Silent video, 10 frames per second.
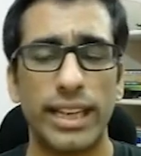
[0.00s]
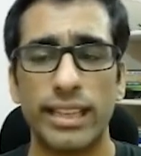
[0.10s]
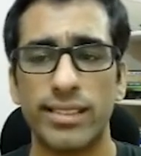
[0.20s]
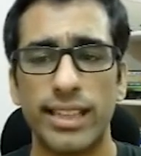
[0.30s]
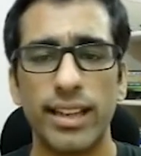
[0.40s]

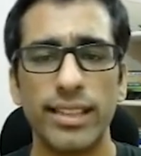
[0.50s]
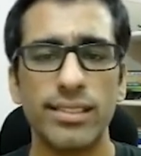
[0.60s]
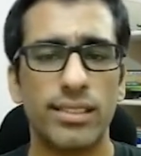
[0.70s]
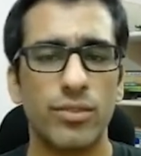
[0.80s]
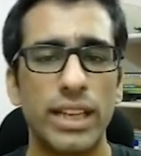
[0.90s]

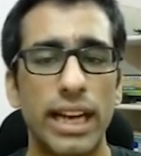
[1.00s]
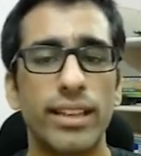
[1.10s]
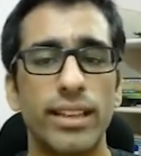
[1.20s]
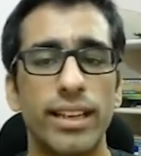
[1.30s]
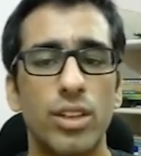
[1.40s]
CLIs, we add
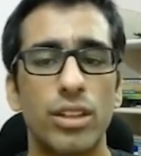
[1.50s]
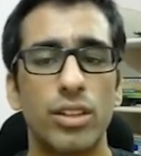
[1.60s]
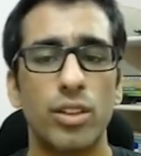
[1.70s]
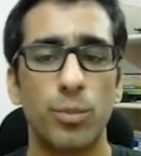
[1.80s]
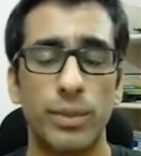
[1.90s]
a
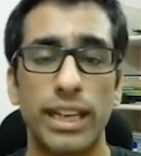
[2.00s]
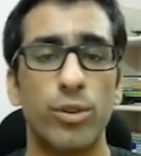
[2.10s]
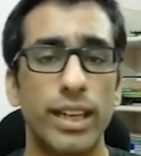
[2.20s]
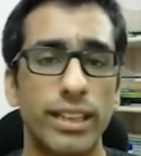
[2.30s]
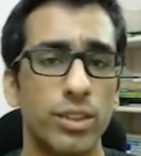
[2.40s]
click.group
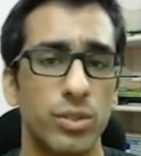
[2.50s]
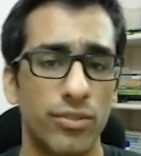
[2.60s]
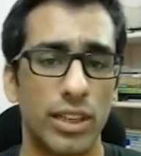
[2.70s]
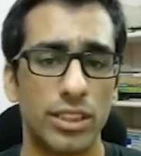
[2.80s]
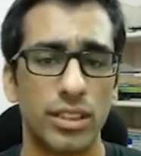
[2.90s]
decorator to the
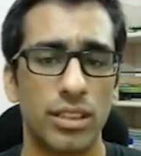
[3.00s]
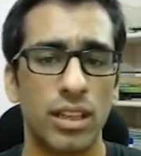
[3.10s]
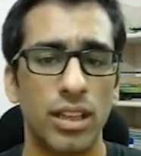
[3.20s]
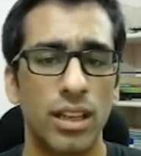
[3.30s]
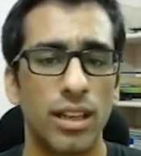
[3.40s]
function.
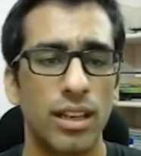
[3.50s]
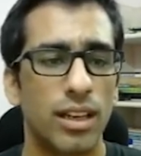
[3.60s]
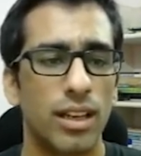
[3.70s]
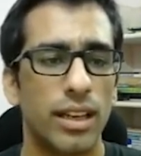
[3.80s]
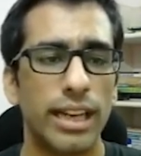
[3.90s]

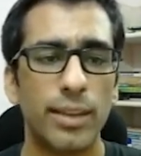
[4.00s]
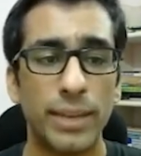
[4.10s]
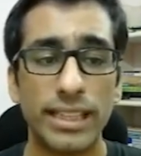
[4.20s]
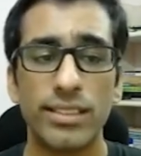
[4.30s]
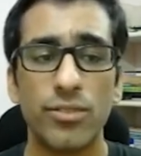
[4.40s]
It
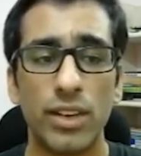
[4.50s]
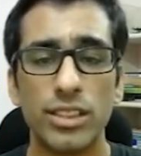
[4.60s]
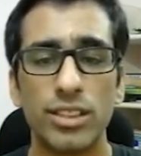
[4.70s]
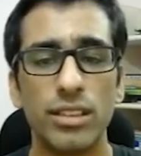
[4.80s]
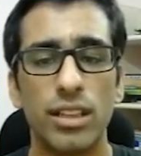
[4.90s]
makes the
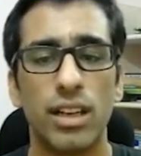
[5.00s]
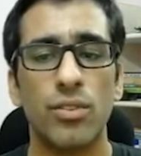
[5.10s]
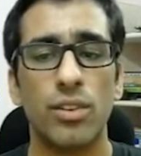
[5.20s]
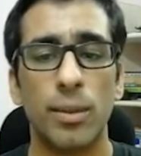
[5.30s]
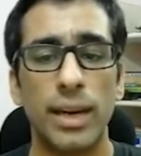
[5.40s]
function
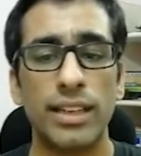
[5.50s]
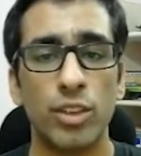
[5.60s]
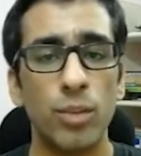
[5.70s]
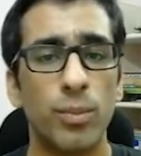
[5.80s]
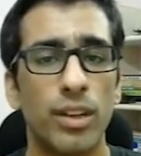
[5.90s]
a command
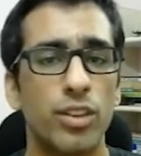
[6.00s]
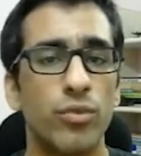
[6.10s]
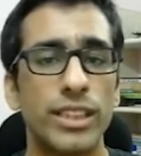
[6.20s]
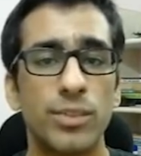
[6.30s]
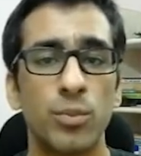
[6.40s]
group to
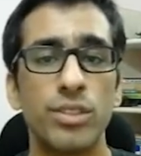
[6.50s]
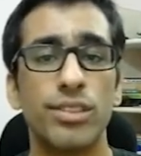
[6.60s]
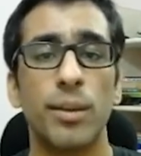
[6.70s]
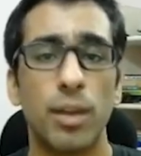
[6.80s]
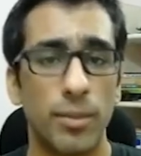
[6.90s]
which more
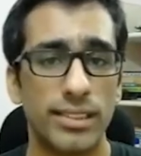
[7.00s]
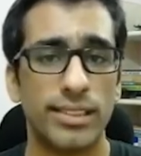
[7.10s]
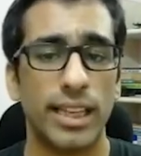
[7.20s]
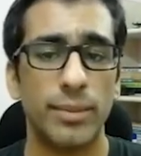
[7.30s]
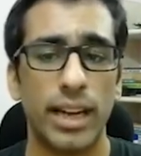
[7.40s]
subcommands
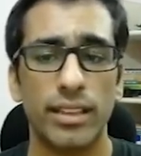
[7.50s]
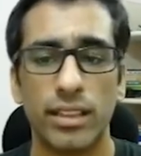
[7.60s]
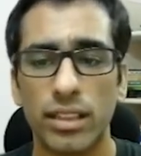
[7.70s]
can be added.